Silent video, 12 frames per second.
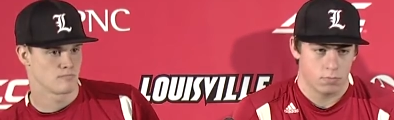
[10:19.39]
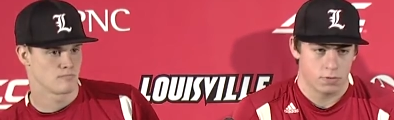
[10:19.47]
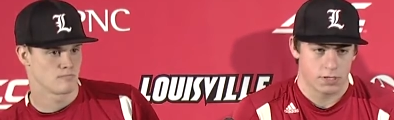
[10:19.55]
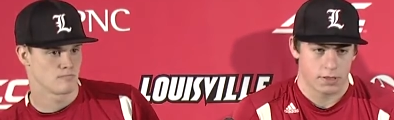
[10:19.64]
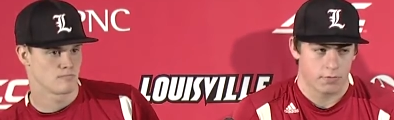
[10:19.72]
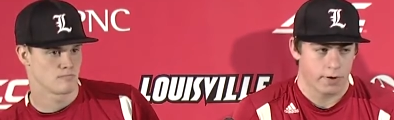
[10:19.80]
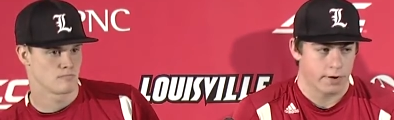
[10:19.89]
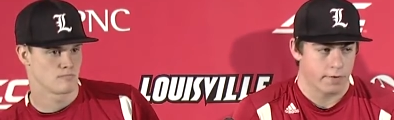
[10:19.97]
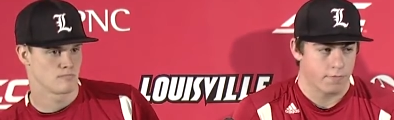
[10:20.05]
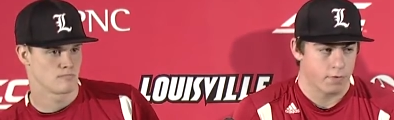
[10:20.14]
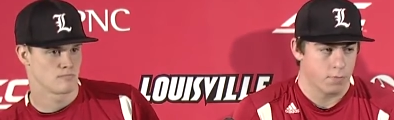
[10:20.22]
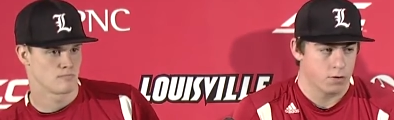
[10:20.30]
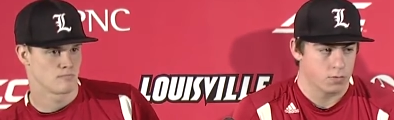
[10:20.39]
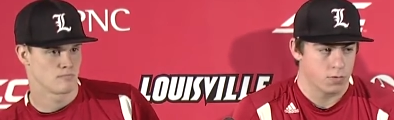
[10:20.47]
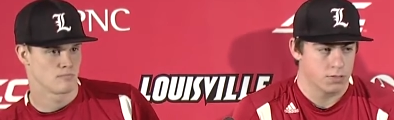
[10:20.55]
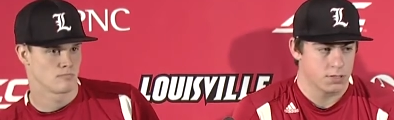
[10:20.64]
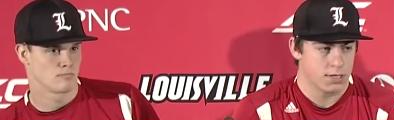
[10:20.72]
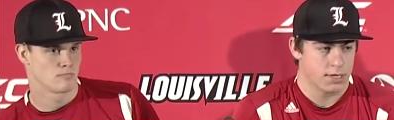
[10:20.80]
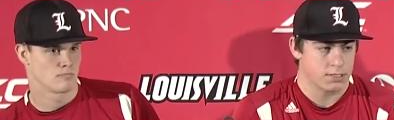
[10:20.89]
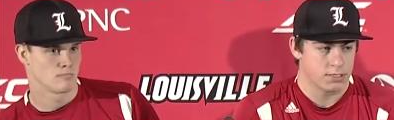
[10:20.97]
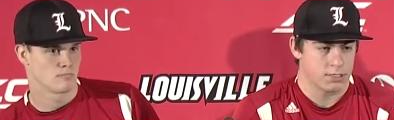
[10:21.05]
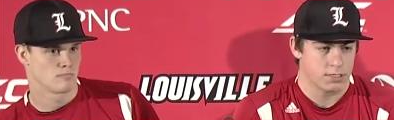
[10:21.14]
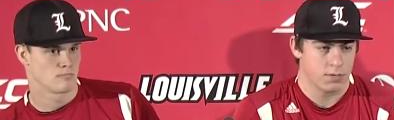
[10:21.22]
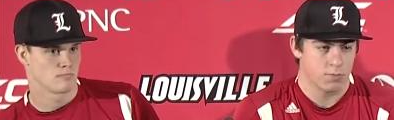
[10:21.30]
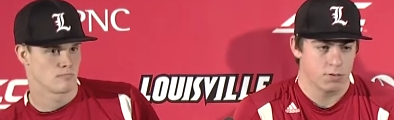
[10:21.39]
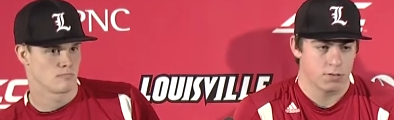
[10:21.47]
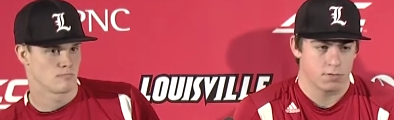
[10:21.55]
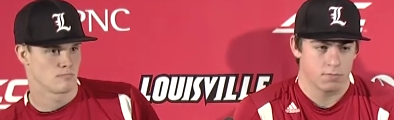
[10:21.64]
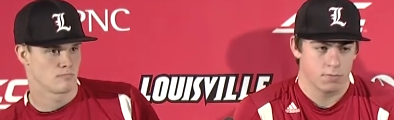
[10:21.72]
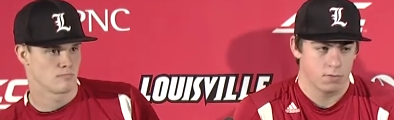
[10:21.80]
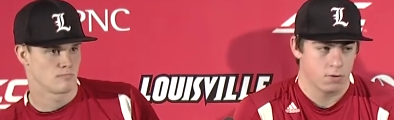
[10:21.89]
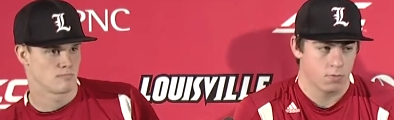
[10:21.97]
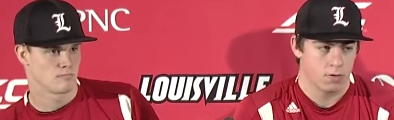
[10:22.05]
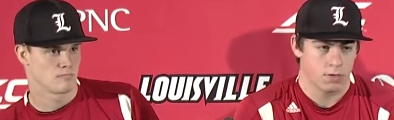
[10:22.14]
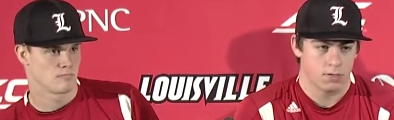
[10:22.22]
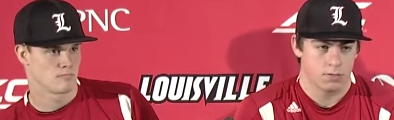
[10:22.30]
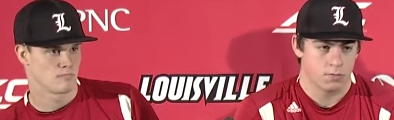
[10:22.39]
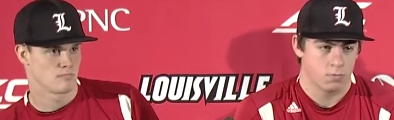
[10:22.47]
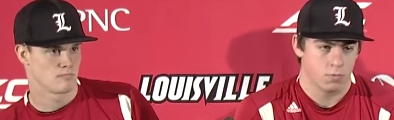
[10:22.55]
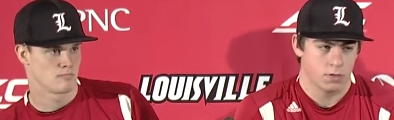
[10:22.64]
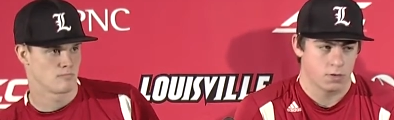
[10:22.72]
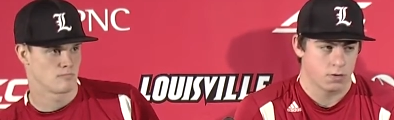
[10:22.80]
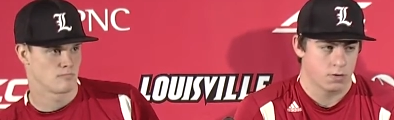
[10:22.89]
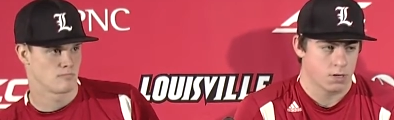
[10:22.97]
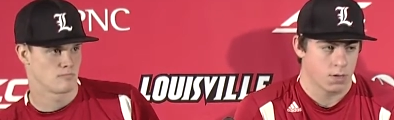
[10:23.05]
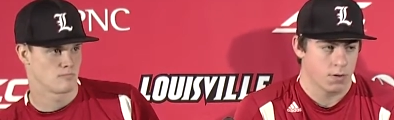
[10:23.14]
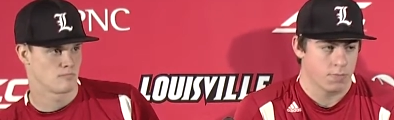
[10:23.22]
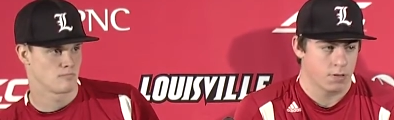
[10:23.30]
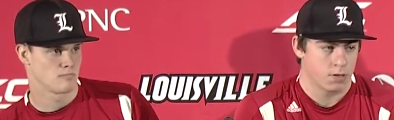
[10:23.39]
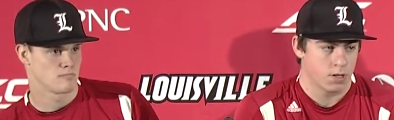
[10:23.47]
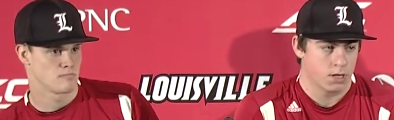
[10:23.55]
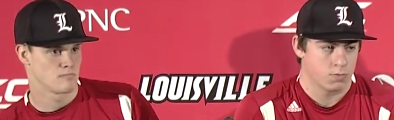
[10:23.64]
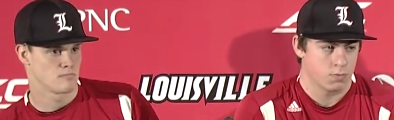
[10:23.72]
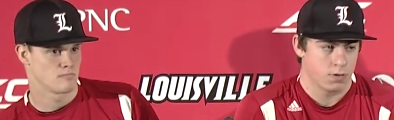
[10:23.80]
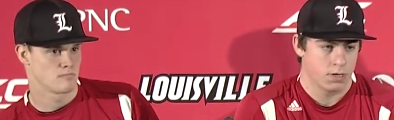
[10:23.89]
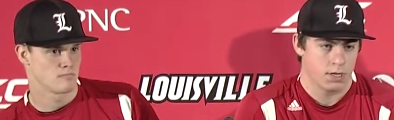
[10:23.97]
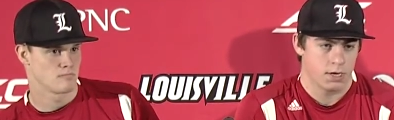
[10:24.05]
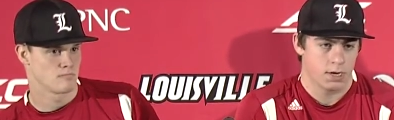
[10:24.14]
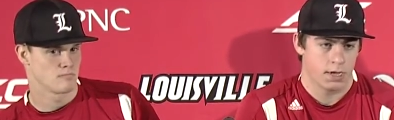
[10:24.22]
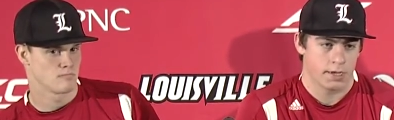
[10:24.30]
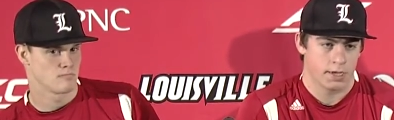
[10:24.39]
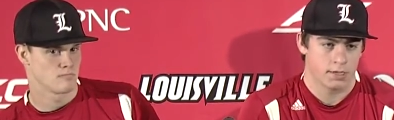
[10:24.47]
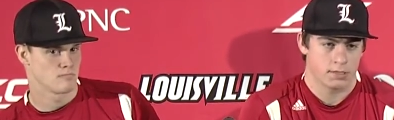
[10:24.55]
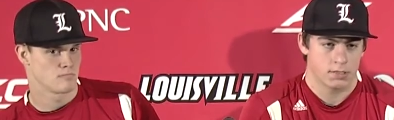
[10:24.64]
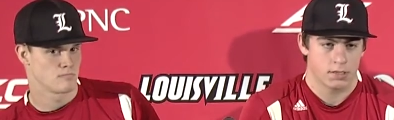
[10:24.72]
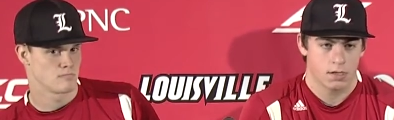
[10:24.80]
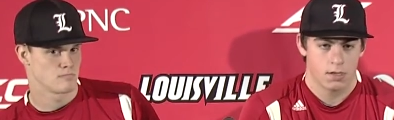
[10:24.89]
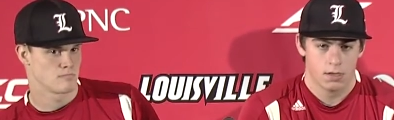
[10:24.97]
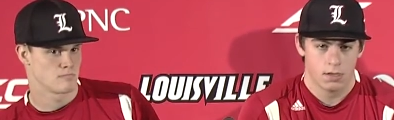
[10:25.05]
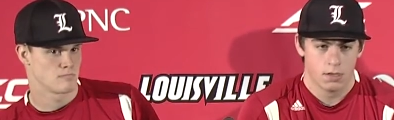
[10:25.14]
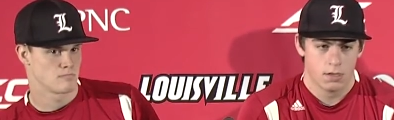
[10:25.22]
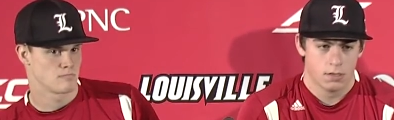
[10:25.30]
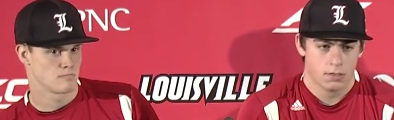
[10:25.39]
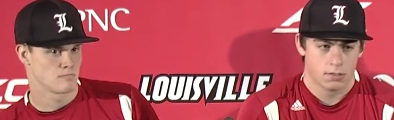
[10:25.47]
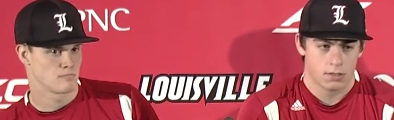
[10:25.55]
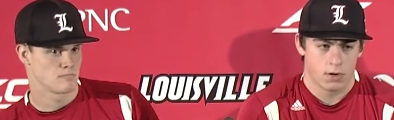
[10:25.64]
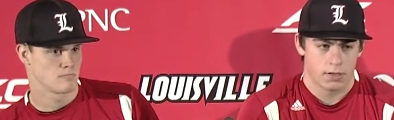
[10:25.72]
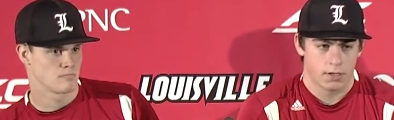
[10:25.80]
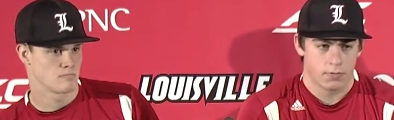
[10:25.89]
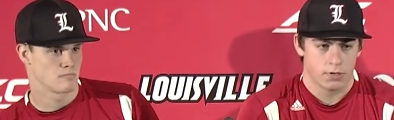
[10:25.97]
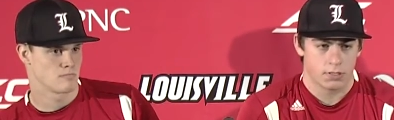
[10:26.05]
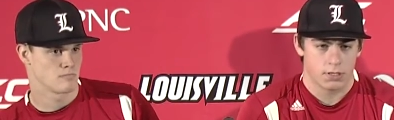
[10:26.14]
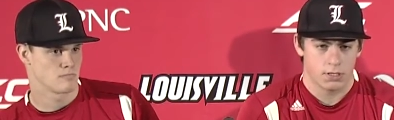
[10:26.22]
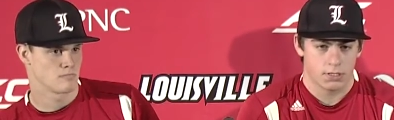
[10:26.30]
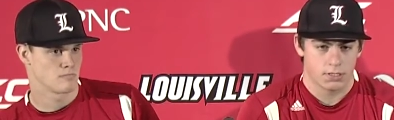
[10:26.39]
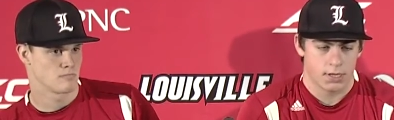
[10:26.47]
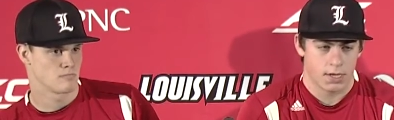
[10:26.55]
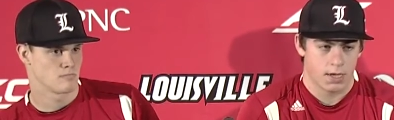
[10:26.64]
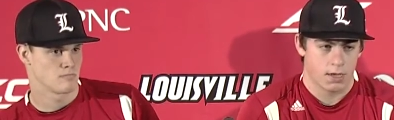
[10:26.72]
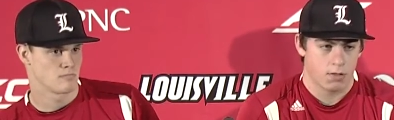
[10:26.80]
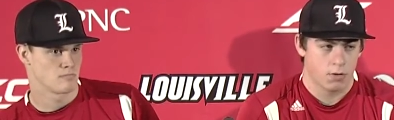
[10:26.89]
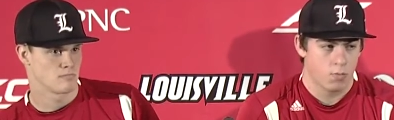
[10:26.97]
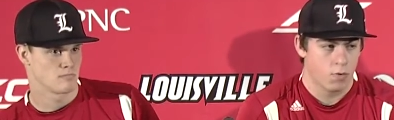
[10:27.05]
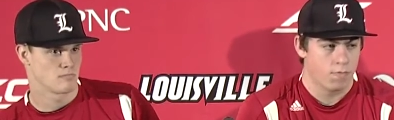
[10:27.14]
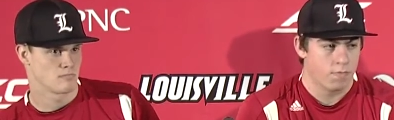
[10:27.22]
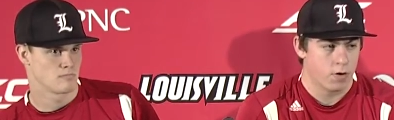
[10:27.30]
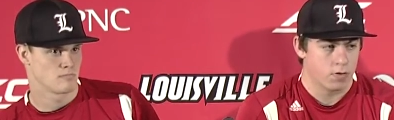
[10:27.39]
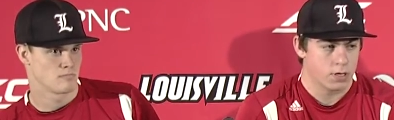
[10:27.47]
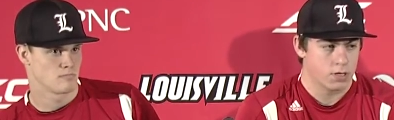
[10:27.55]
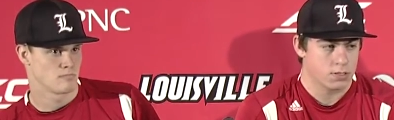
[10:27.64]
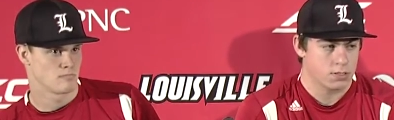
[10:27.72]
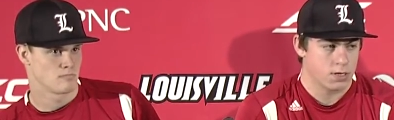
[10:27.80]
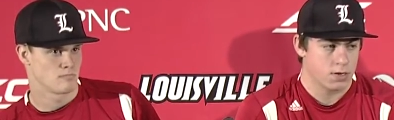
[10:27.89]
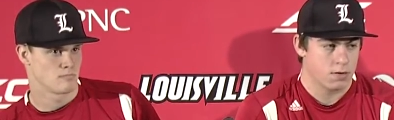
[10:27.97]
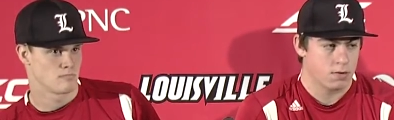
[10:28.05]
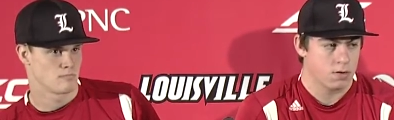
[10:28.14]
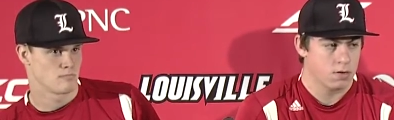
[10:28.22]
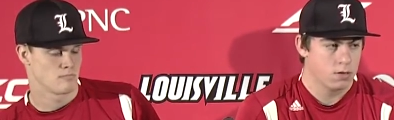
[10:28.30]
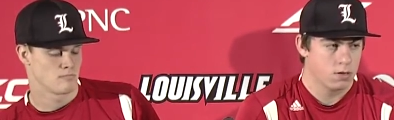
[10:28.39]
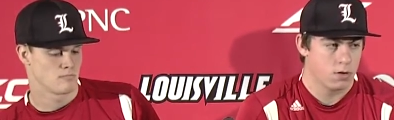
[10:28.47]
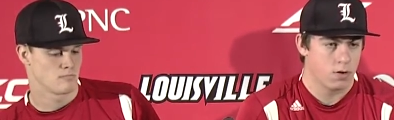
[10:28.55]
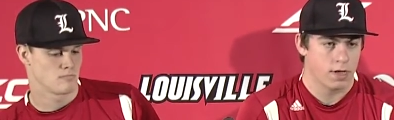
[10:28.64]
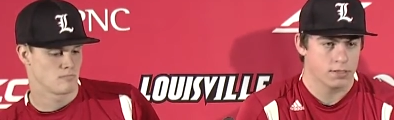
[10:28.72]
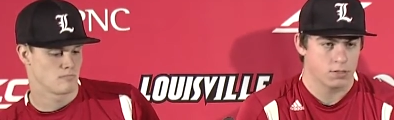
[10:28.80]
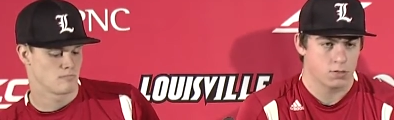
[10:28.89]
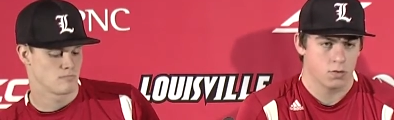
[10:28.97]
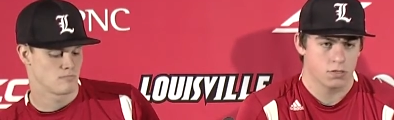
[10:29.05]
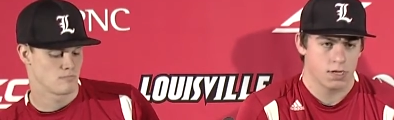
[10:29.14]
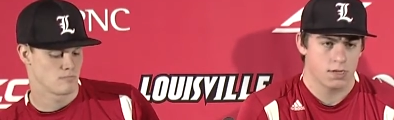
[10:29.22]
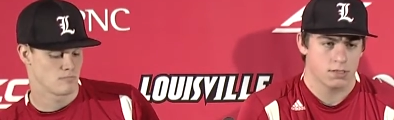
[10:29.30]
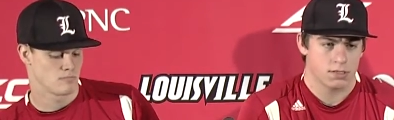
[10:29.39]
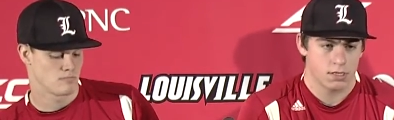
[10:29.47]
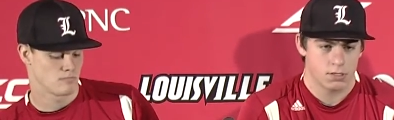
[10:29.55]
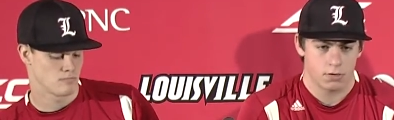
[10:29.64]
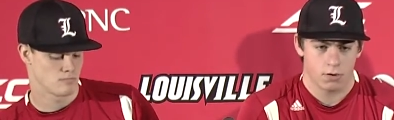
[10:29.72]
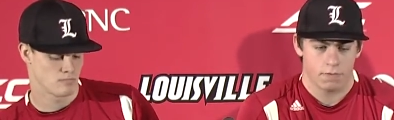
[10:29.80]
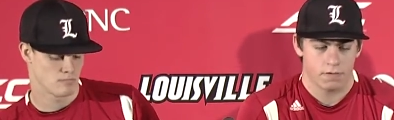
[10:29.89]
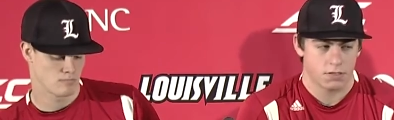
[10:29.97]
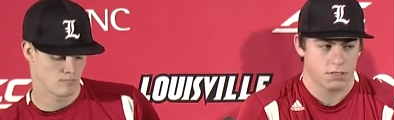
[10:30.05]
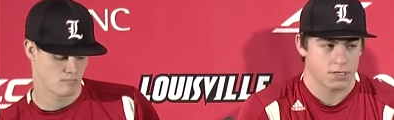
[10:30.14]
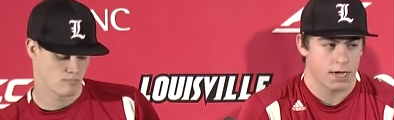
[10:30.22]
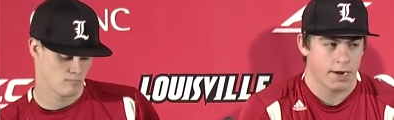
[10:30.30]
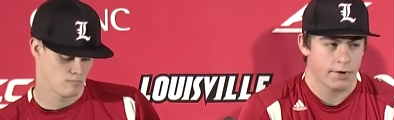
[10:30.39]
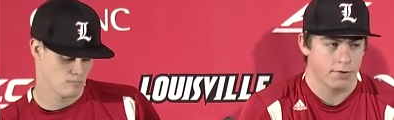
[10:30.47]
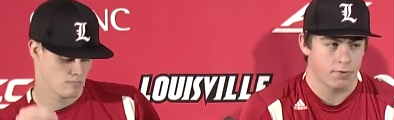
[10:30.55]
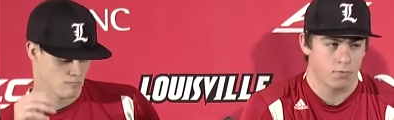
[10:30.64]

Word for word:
Speaker 1: we set the record for the most wins in the ACC, but you know we we couldn't come up in the clutch when we needed, I guess. So I think we just need to stay a little more focused, and you know, as towards the end of the season, you're obviously tired,